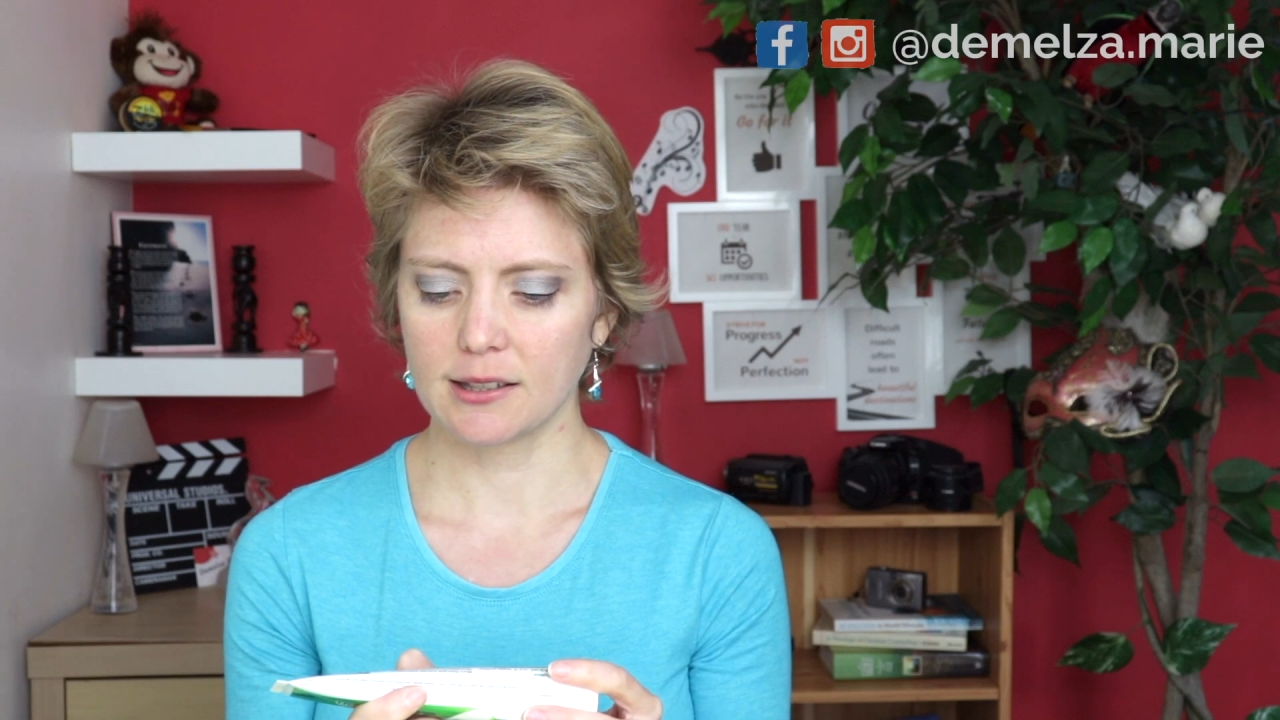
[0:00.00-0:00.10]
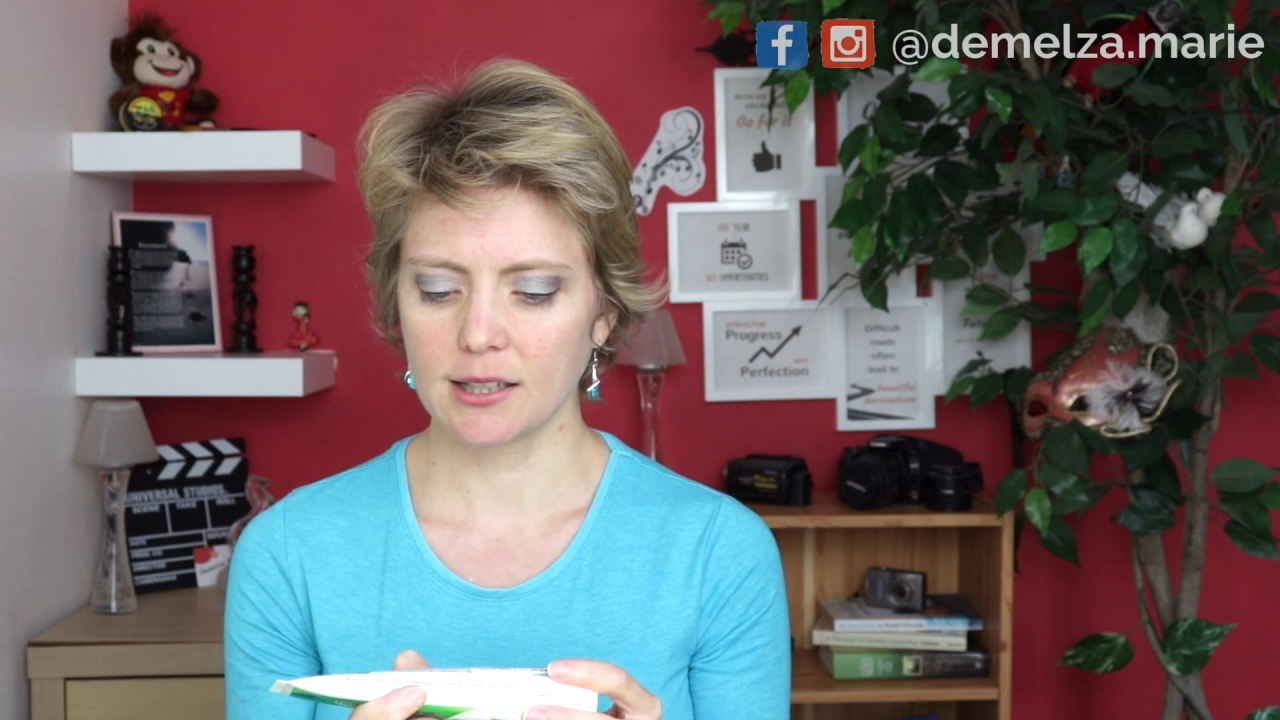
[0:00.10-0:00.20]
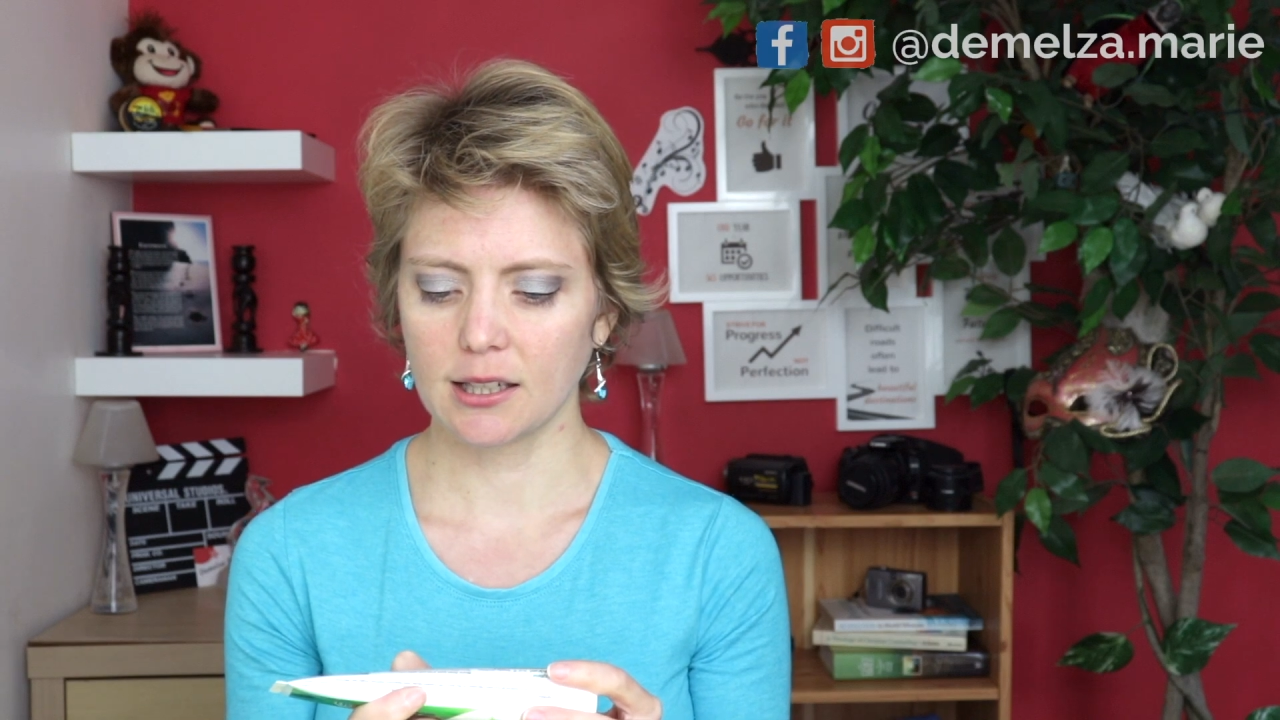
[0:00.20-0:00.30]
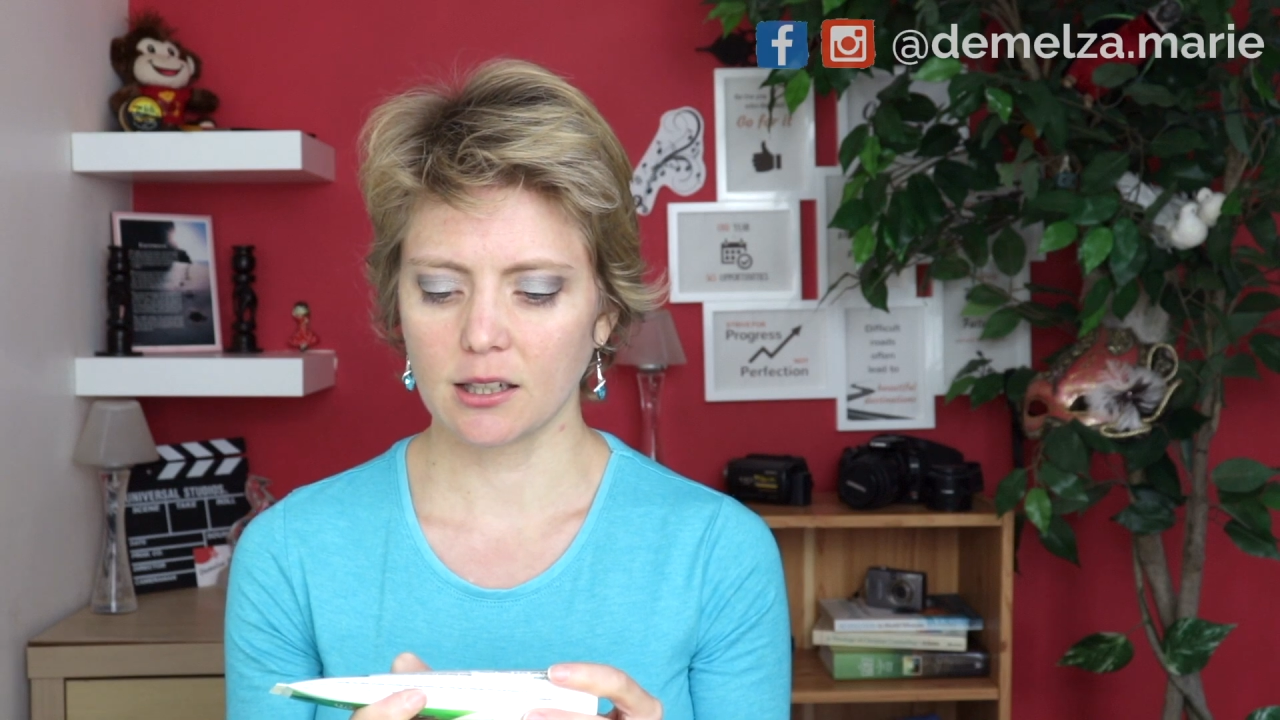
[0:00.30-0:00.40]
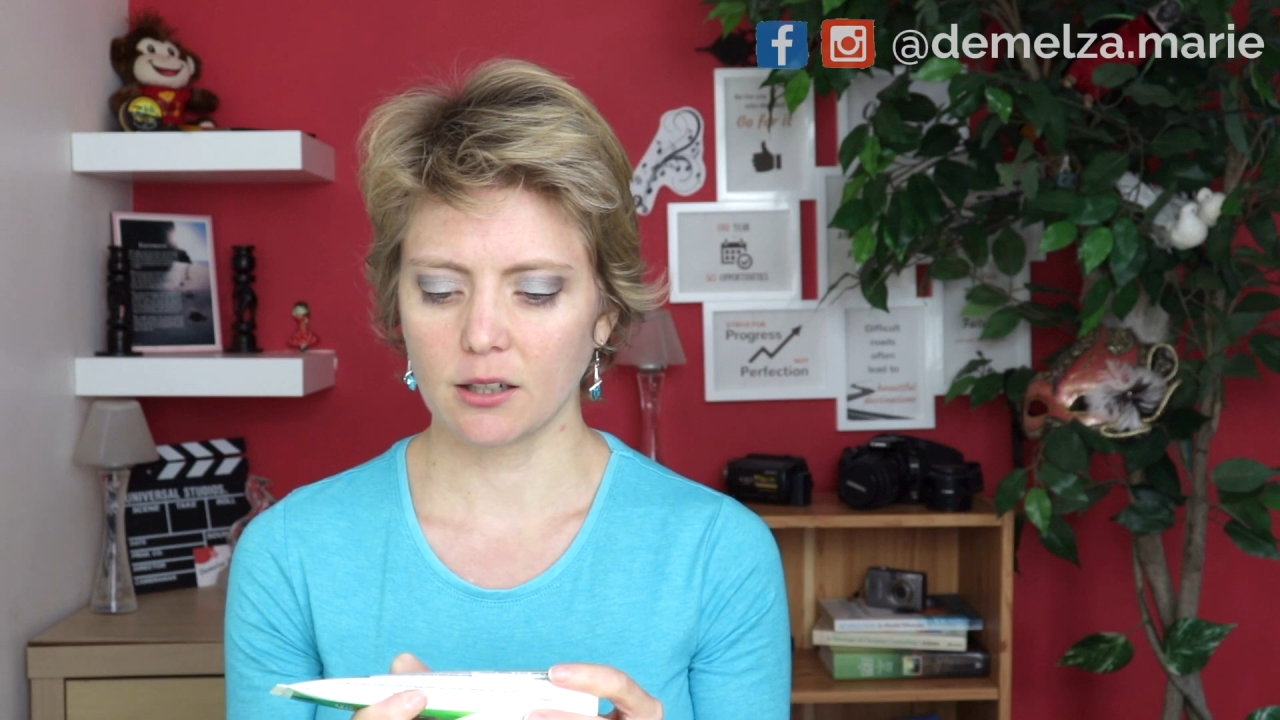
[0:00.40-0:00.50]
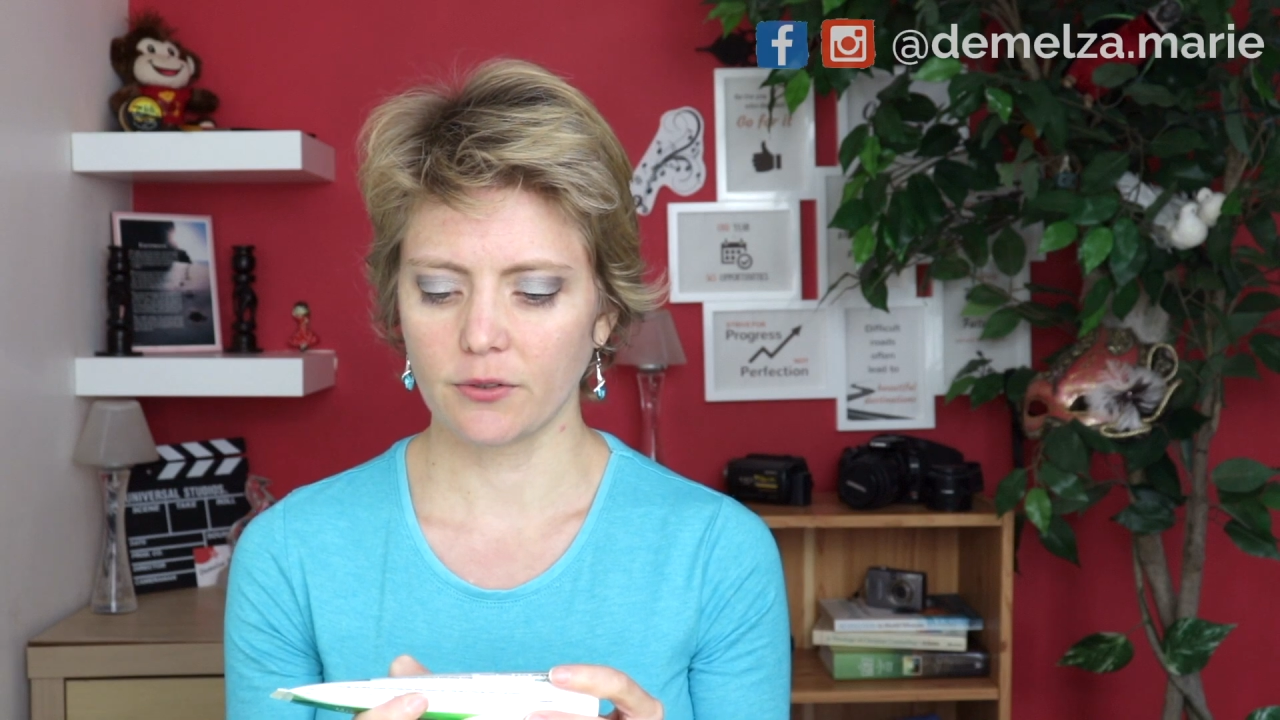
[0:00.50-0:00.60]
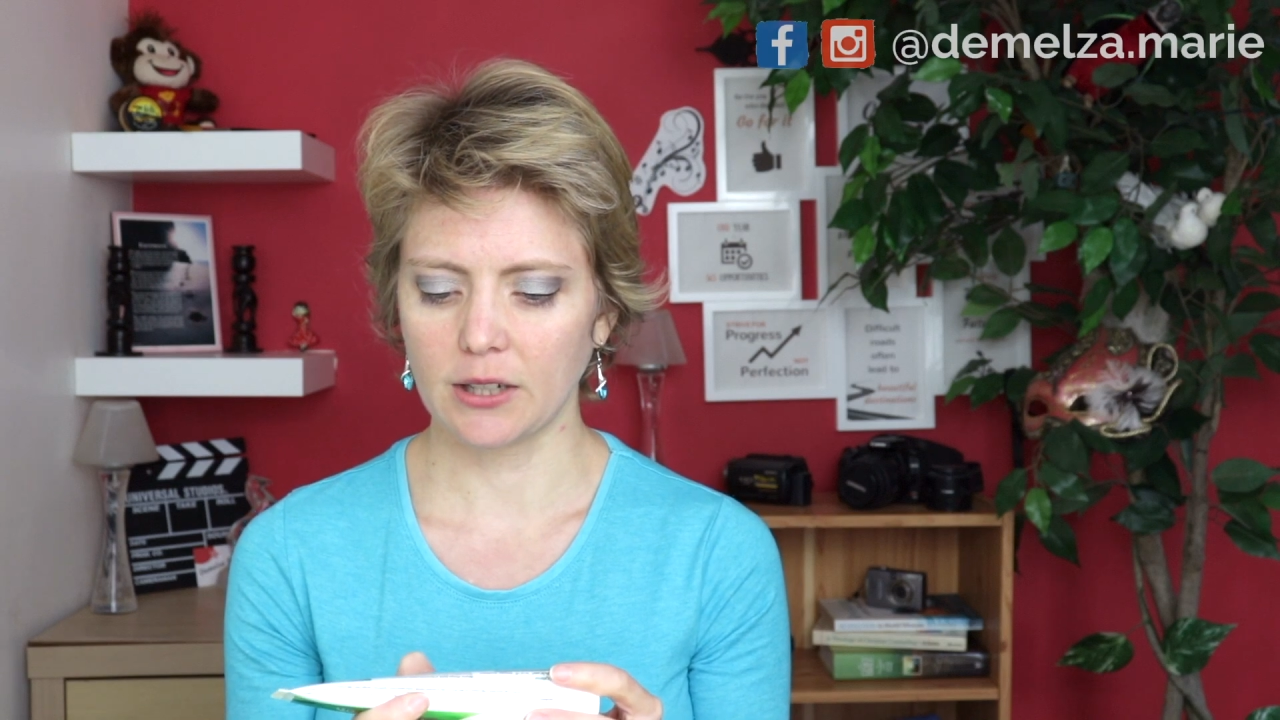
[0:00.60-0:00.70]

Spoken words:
silica